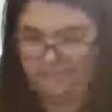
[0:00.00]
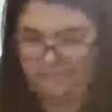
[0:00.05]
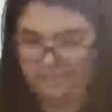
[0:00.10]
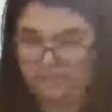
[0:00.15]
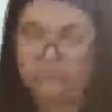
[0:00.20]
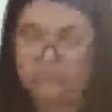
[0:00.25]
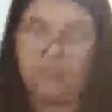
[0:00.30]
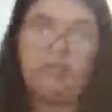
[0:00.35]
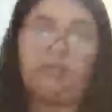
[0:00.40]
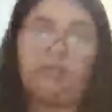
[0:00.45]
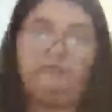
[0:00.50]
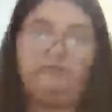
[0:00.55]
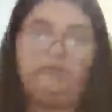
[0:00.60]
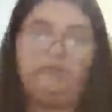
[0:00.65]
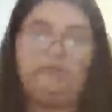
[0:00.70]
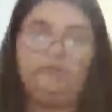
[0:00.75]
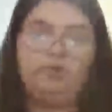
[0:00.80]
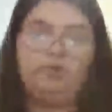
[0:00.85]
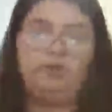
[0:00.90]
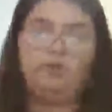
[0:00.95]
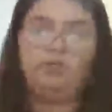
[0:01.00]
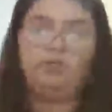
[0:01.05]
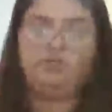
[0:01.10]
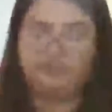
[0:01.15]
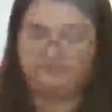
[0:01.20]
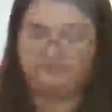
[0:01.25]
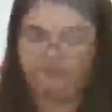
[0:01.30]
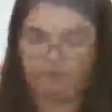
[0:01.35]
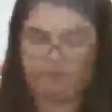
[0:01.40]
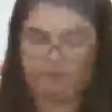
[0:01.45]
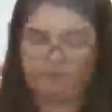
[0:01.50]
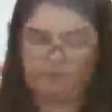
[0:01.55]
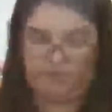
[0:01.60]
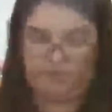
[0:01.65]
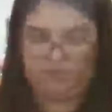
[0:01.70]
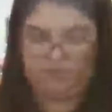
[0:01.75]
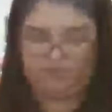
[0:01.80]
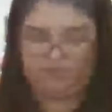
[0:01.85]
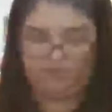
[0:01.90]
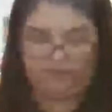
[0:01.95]
It's not like falling apart, because if it wasn't
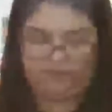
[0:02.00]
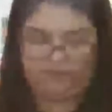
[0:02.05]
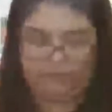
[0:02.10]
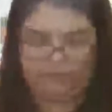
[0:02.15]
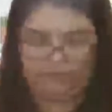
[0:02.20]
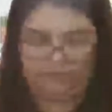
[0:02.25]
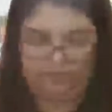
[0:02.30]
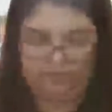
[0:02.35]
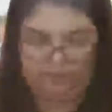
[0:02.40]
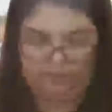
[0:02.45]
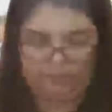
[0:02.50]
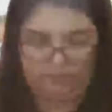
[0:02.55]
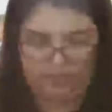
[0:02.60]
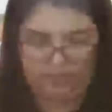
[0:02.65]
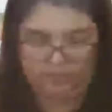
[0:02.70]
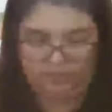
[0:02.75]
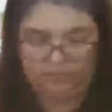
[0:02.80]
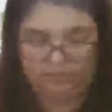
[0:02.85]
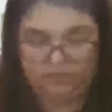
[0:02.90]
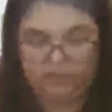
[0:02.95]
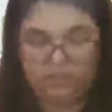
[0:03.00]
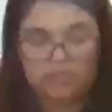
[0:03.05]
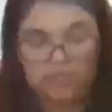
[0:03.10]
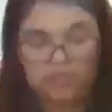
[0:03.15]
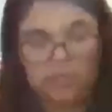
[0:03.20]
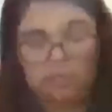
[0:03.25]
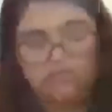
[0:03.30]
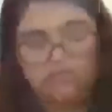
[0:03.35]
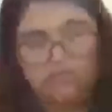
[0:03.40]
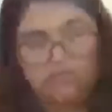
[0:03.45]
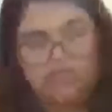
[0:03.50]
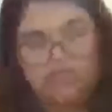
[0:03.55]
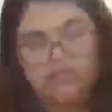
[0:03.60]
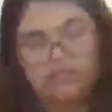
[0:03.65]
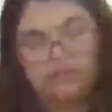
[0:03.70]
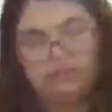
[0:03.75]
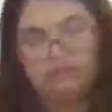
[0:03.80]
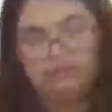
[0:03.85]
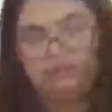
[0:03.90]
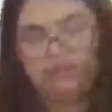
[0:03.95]
good, it just fell apart, but it's
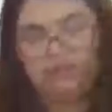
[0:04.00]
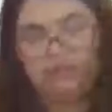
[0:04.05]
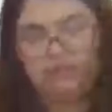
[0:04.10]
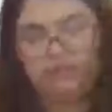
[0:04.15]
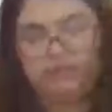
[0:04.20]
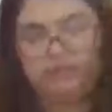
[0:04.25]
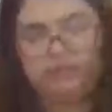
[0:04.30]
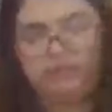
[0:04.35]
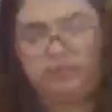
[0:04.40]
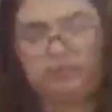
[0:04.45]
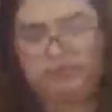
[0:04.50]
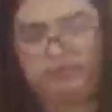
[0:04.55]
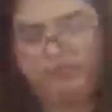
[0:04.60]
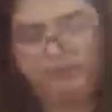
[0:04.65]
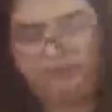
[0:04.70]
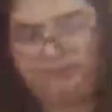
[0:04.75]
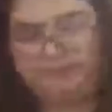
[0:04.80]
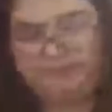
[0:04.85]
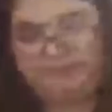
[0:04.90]
not falling apart.